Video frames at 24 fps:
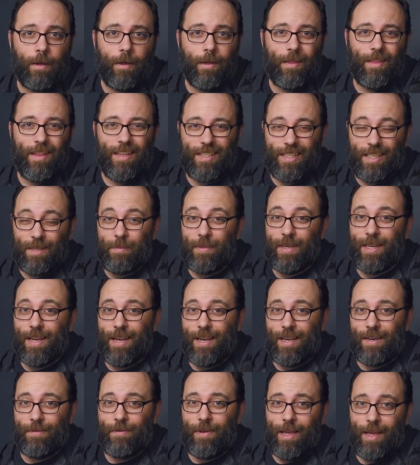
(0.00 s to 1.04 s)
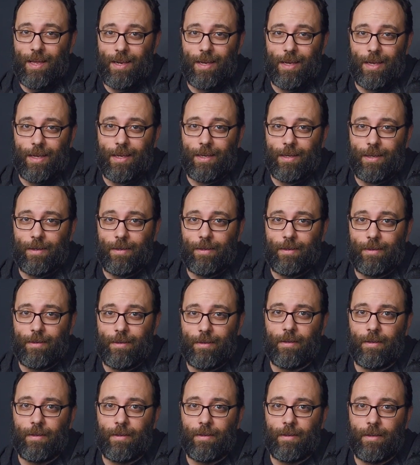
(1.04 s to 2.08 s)
This can be kind of a headache,
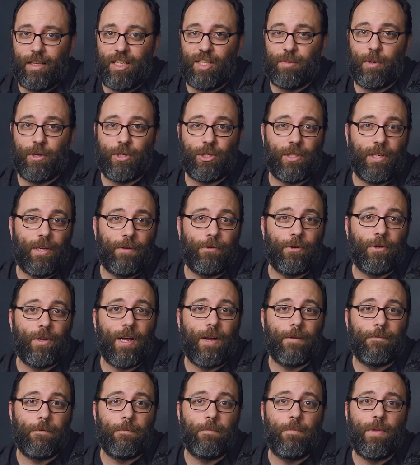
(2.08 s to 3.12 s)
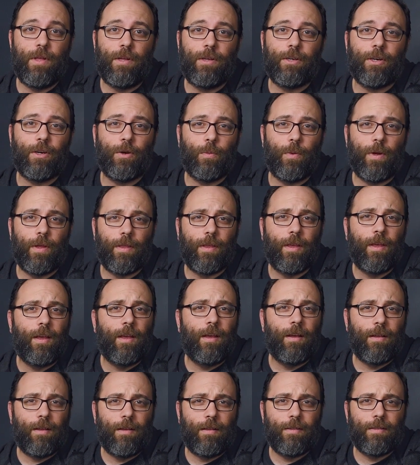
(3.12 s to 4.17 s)
especially if you're not familiar with
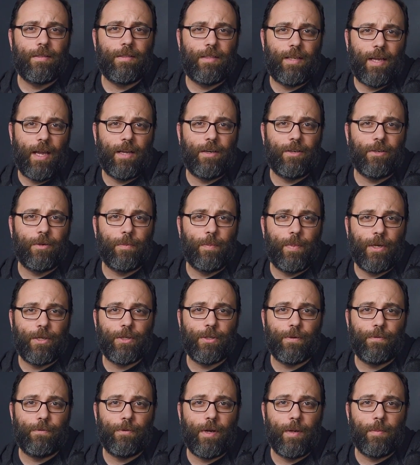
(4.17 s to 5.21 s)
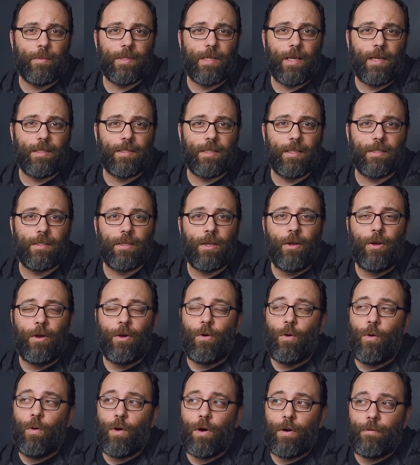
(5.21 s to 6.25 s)
standard picture frame sizes,
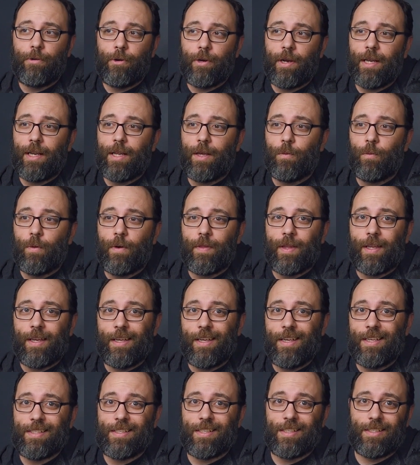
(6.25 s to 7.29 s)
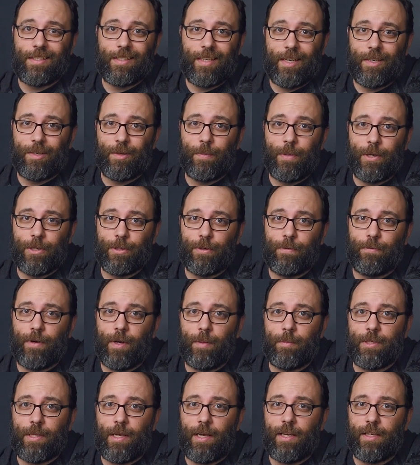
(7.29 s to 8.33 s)
or if you're getting one that isn't a standard picture
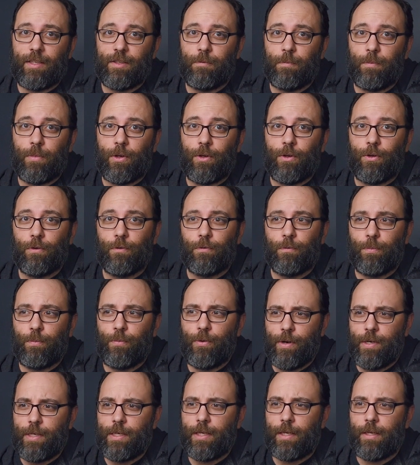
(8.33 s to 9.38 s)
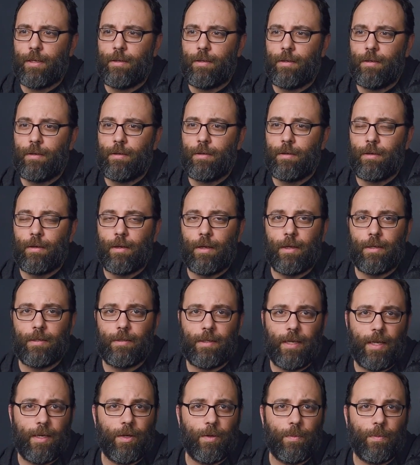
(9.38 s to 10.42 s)
frame size, but you've printed a
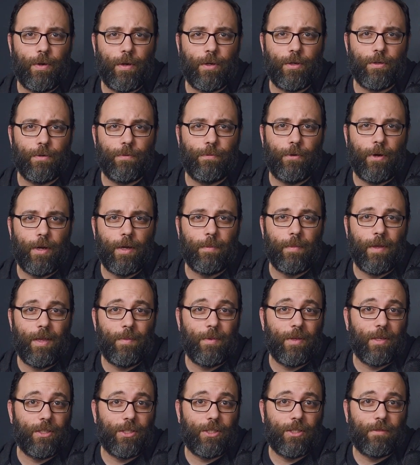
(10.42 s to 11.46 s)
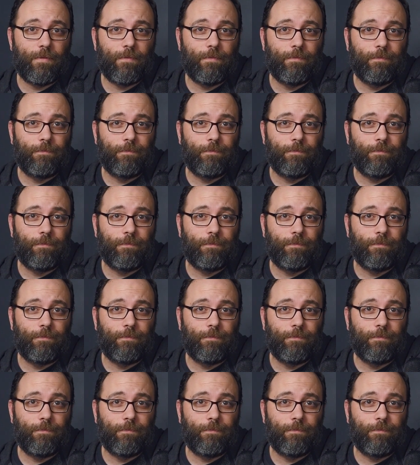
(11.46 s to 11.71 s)
standard picture frame image.